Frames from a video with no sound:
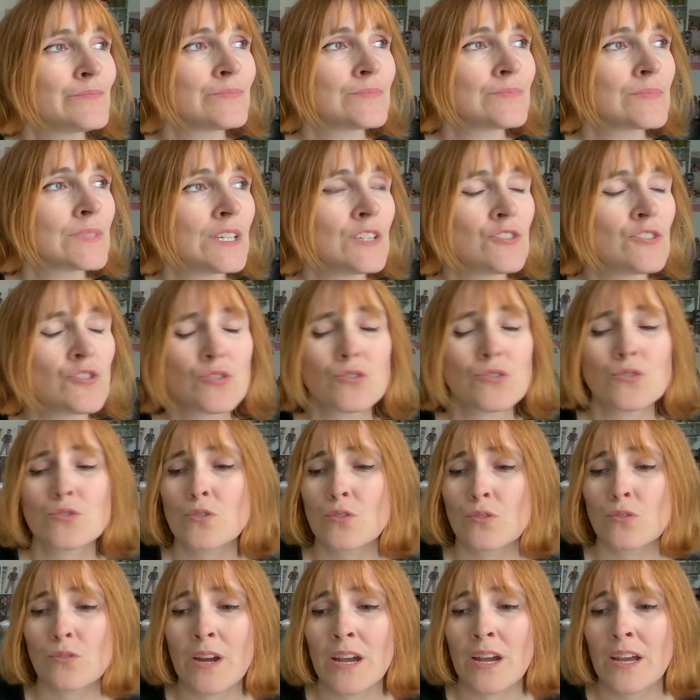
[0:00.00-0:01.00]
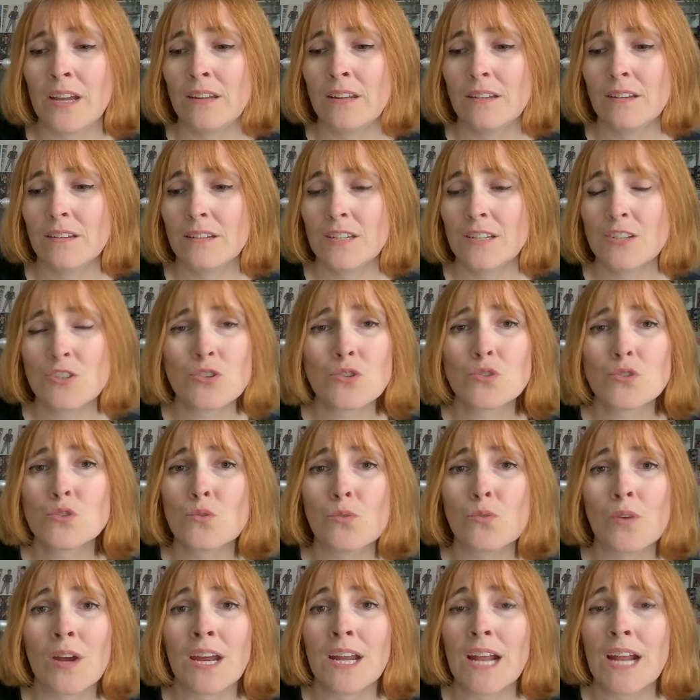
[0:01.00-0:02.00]
It's just great. It's just
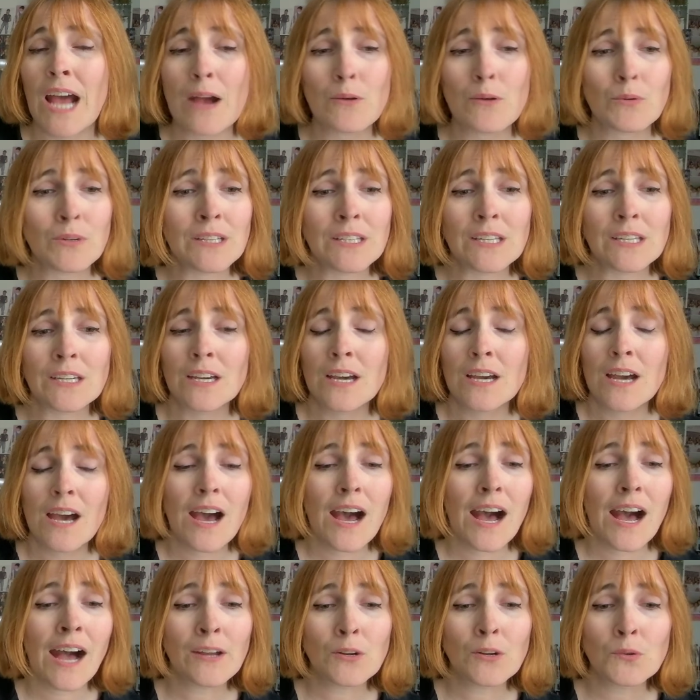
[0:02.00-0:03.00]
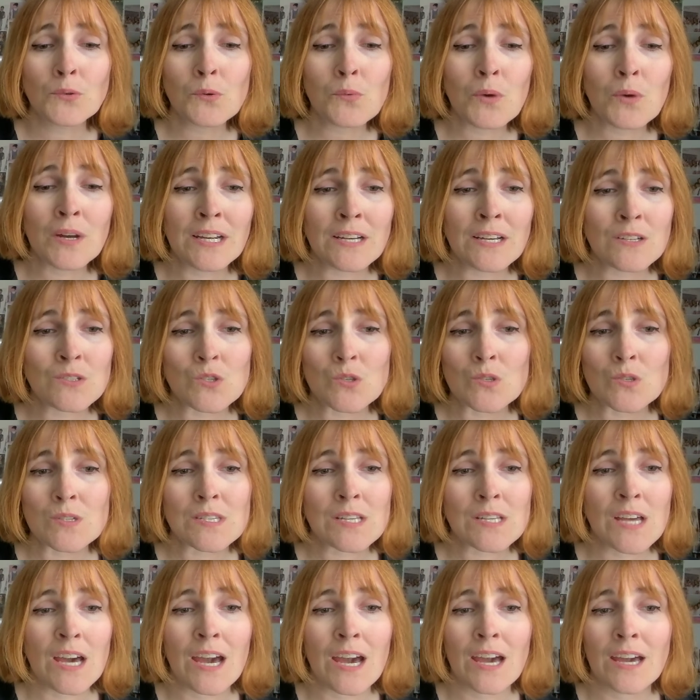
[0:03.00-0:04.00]
great. I really... I don't know what else to
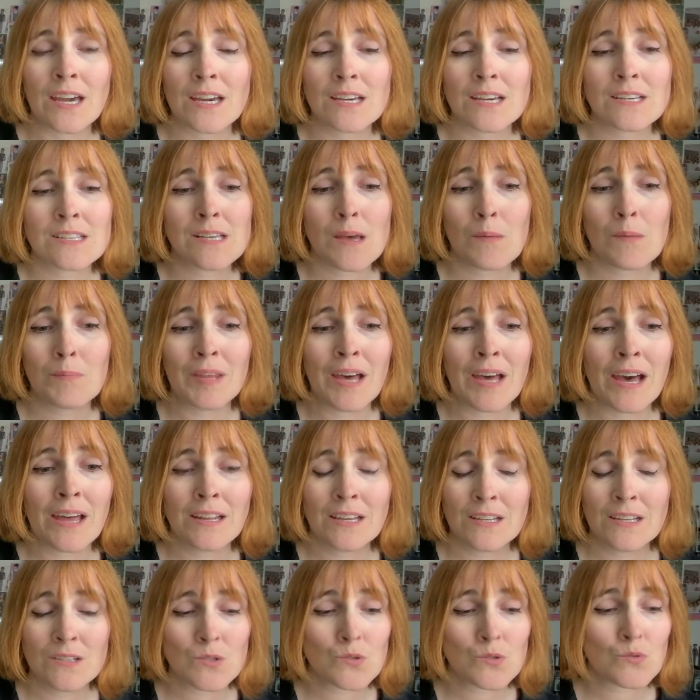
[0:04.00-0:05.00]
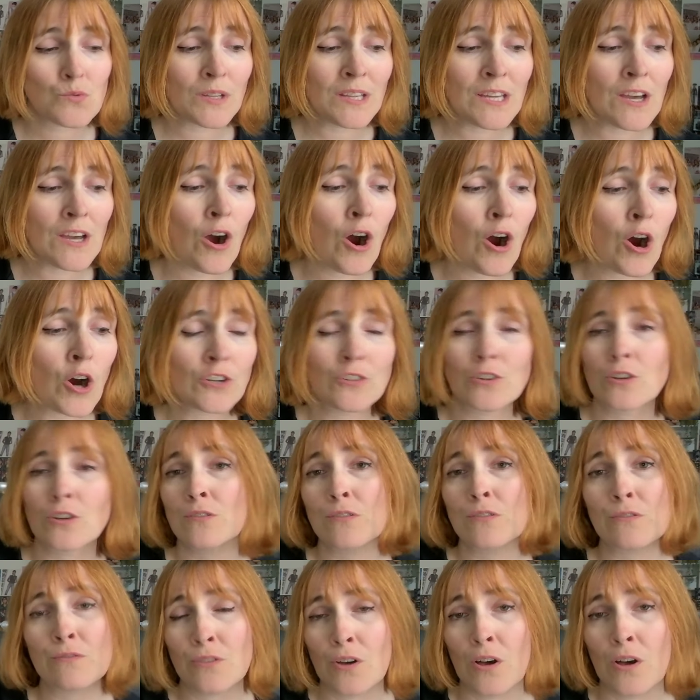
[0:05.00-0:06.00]
say except that it's really hard not
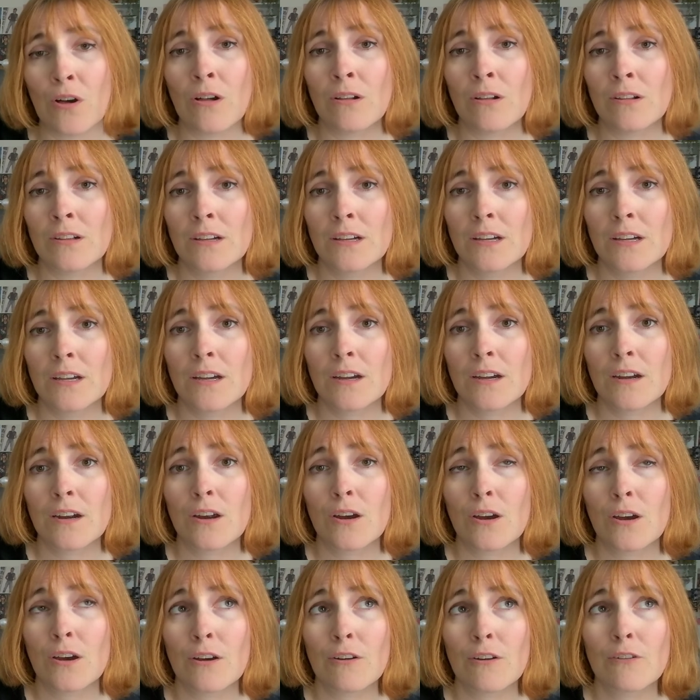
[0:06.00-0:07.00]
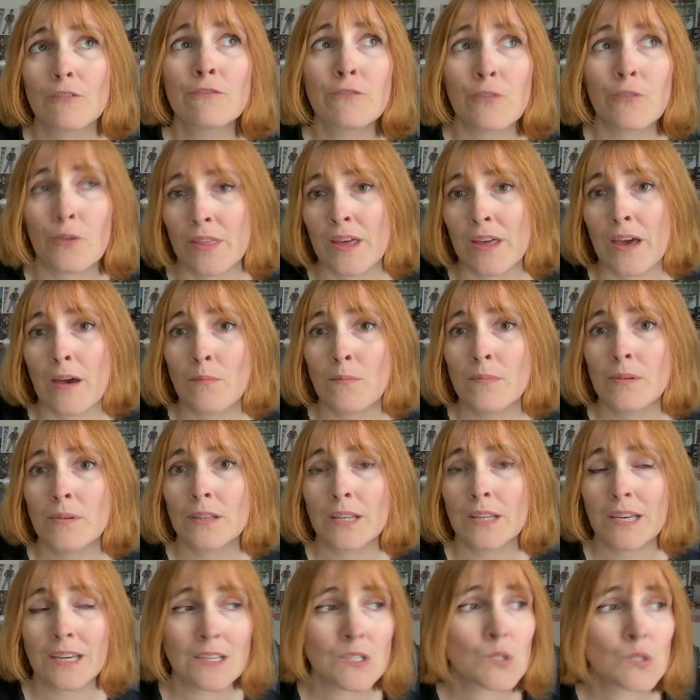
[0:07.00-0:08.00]
to fall for them.
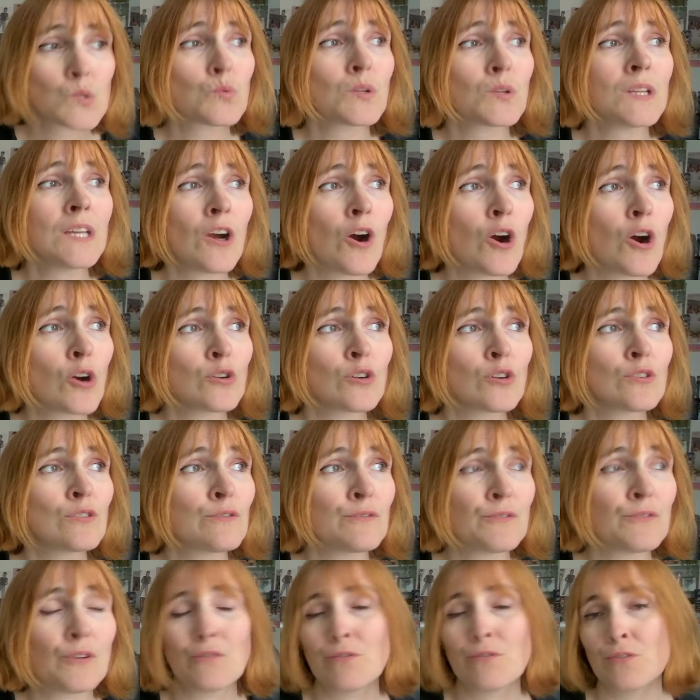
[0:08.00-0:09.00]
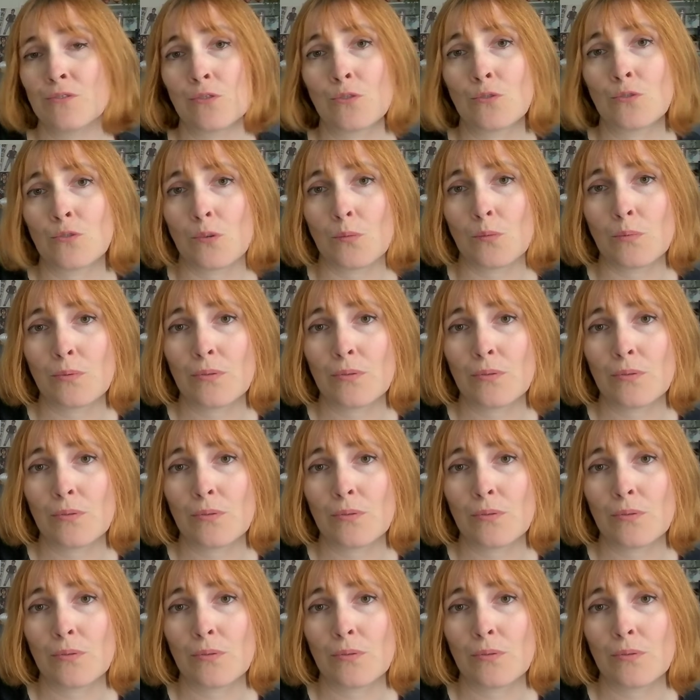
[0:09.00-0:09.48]
Like, it's really hard not to fall for the group.